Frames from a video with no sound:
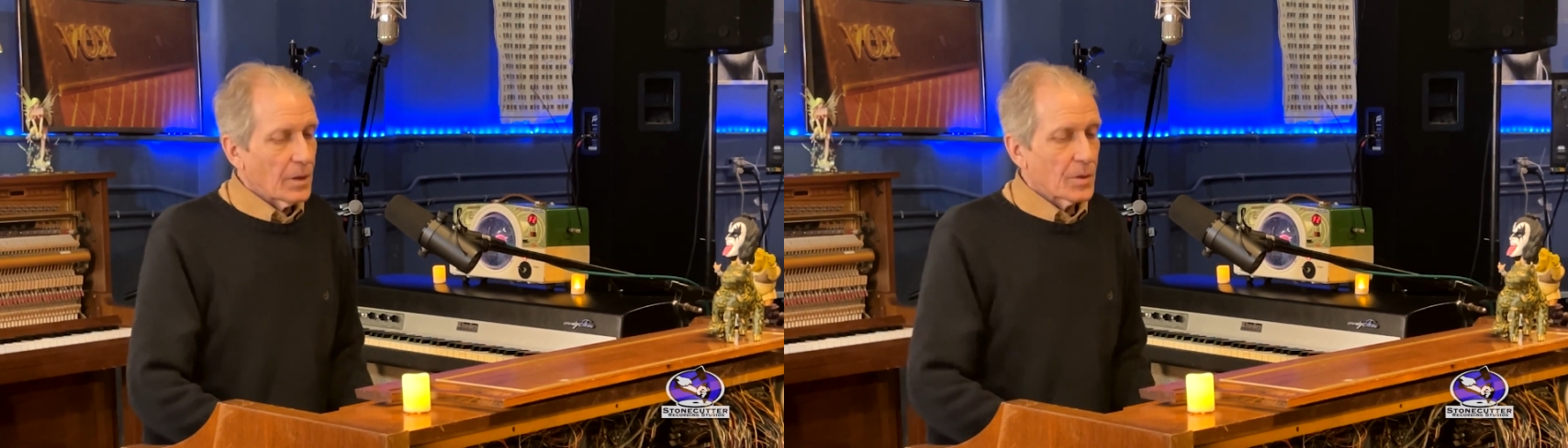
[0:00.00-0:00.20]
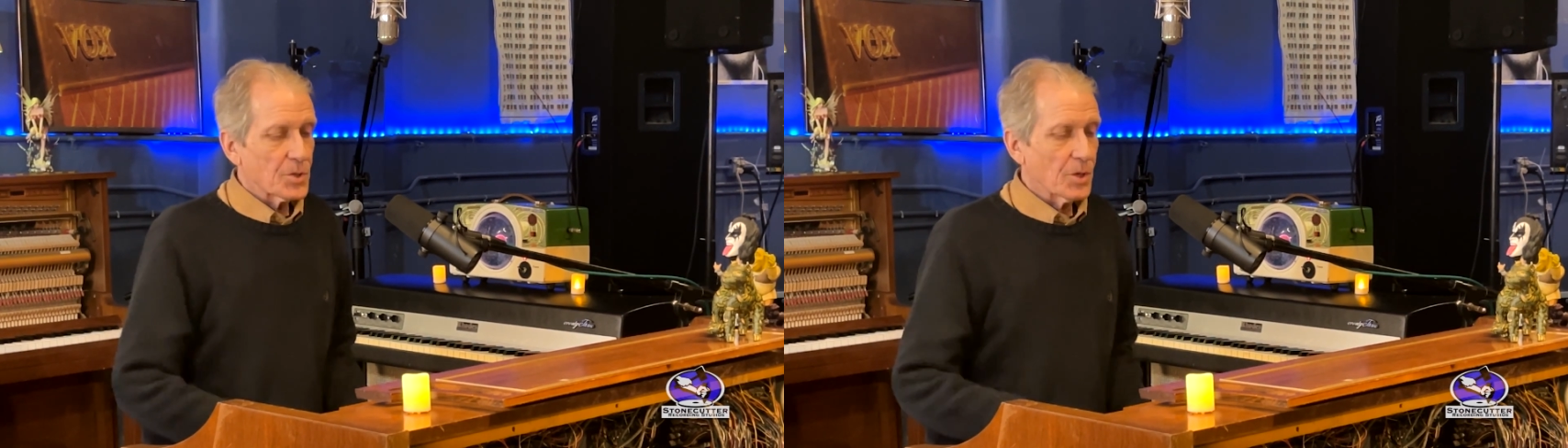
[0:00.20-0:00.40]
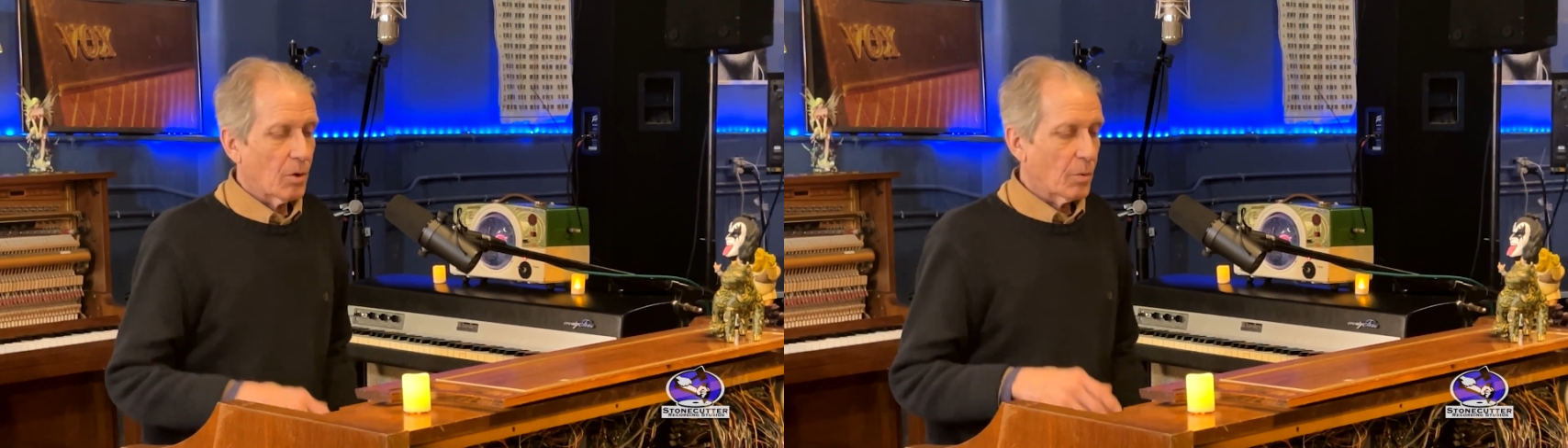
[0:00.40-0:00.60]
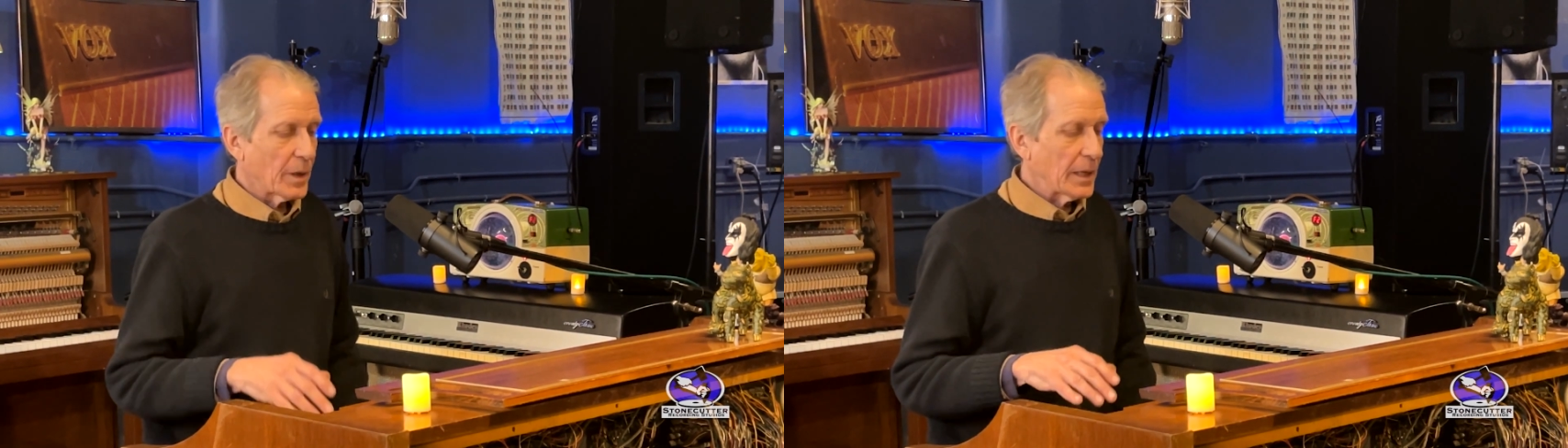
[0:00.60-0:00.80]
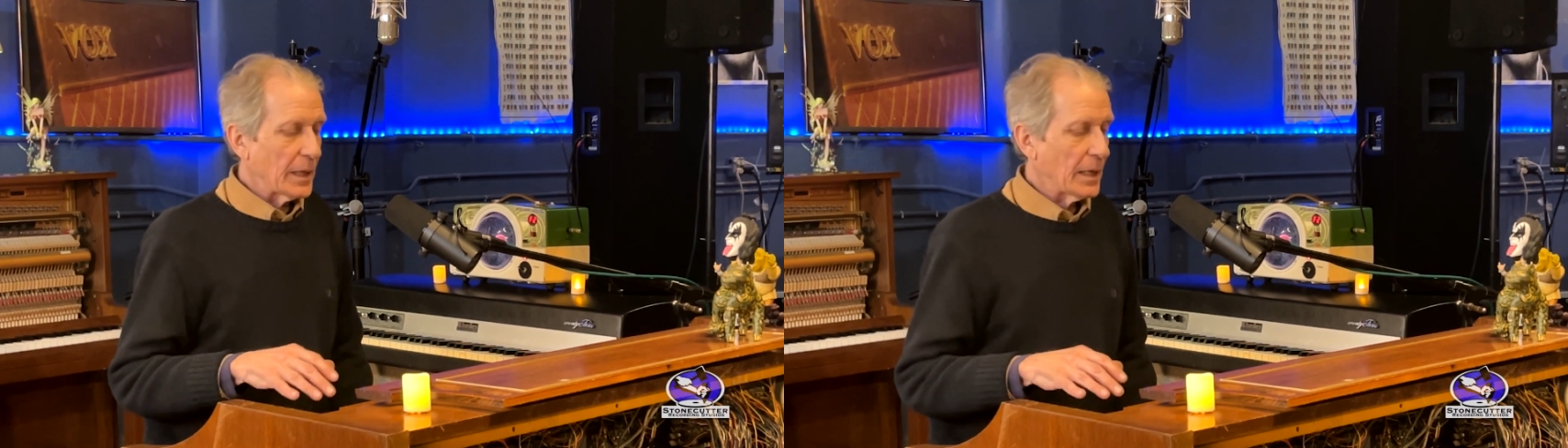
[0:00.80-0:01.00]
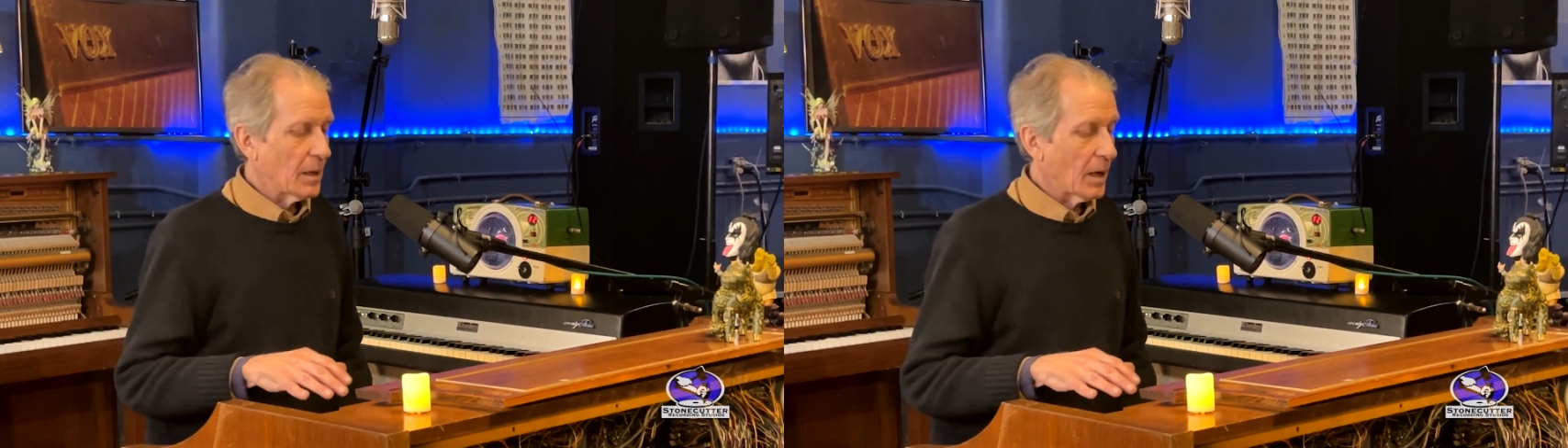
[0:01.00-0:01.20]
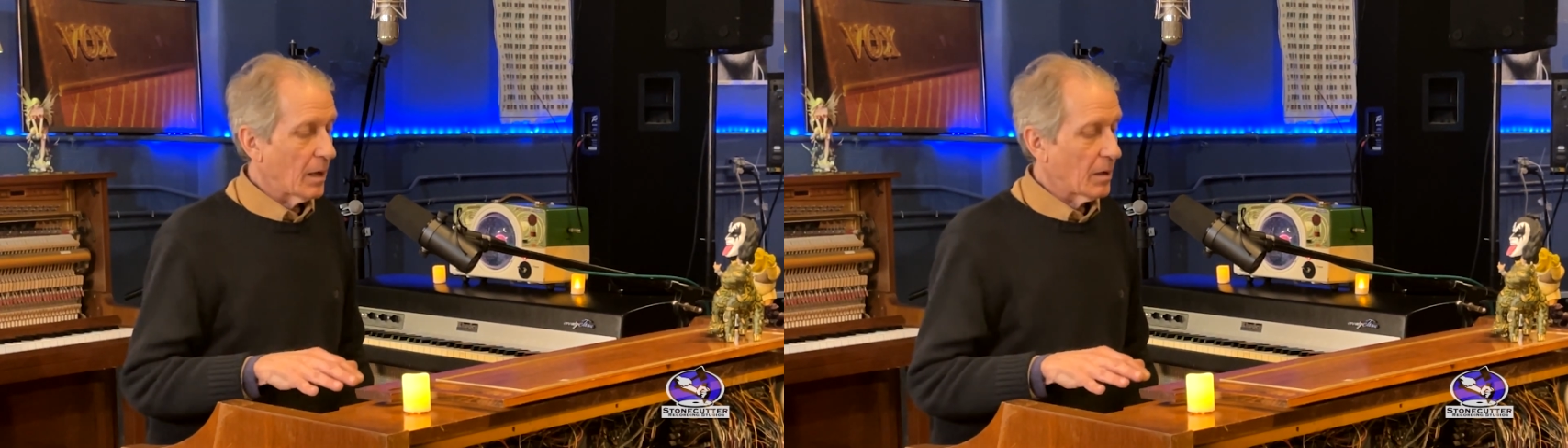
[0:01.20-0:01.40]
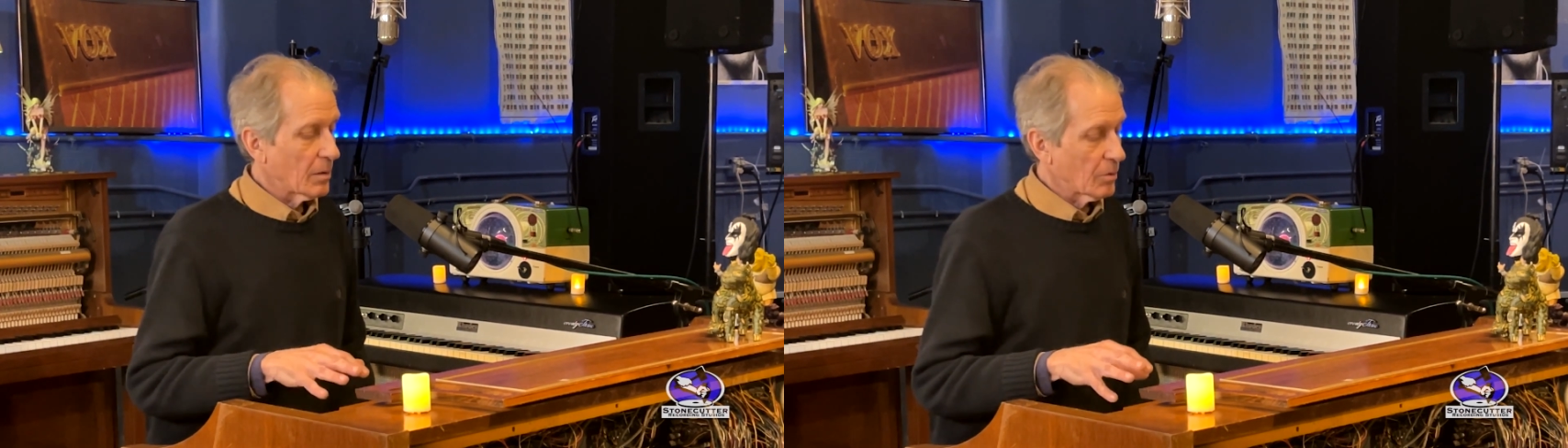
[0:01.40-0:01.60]
So
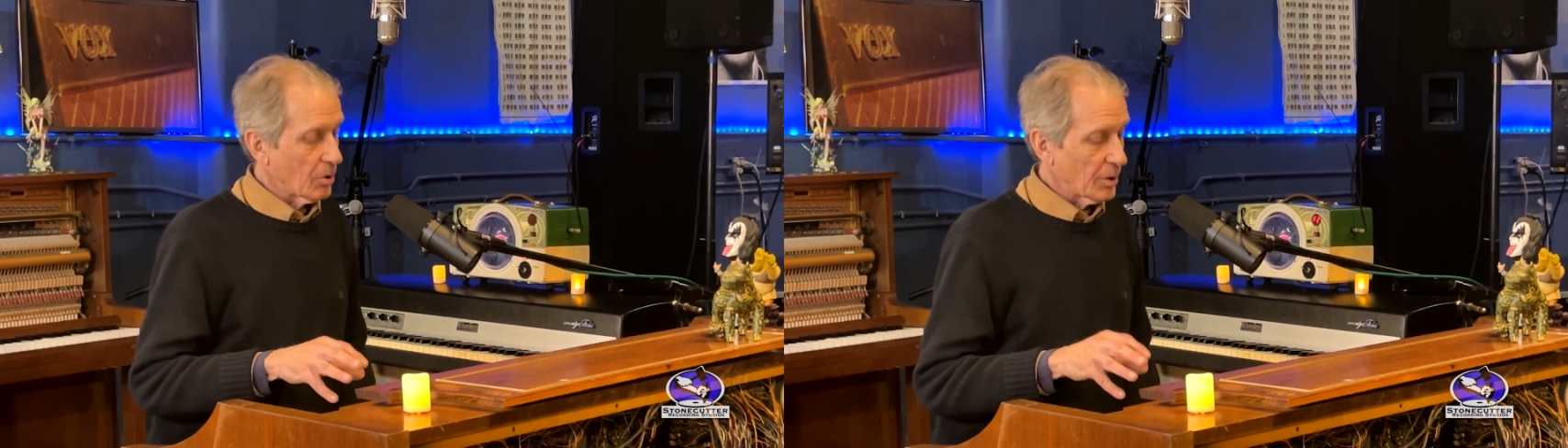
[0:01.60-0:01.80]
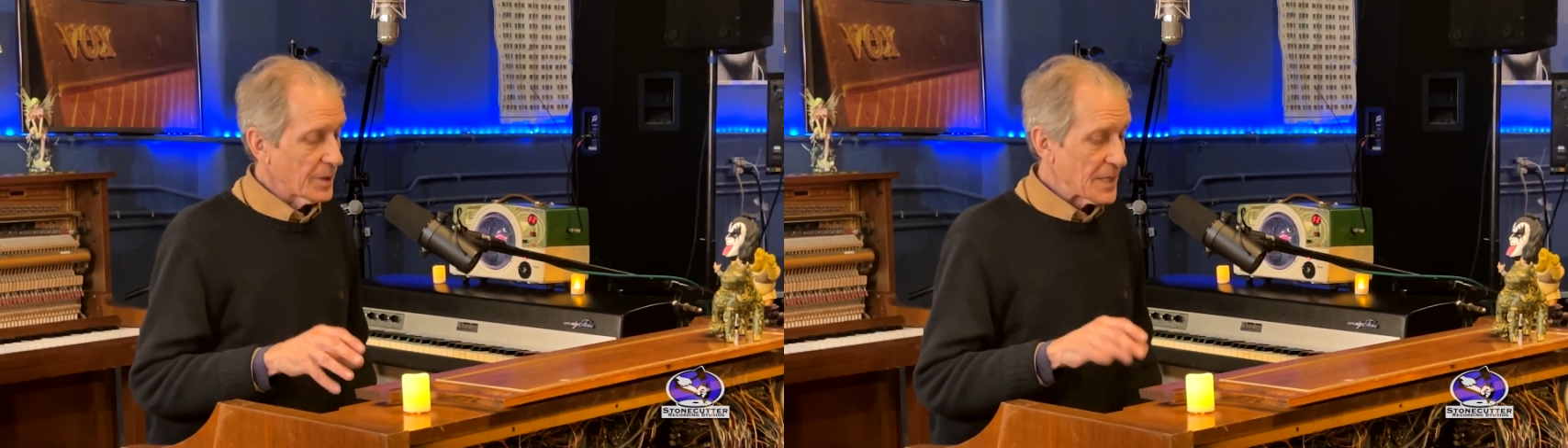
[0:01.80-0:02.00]
Lawrence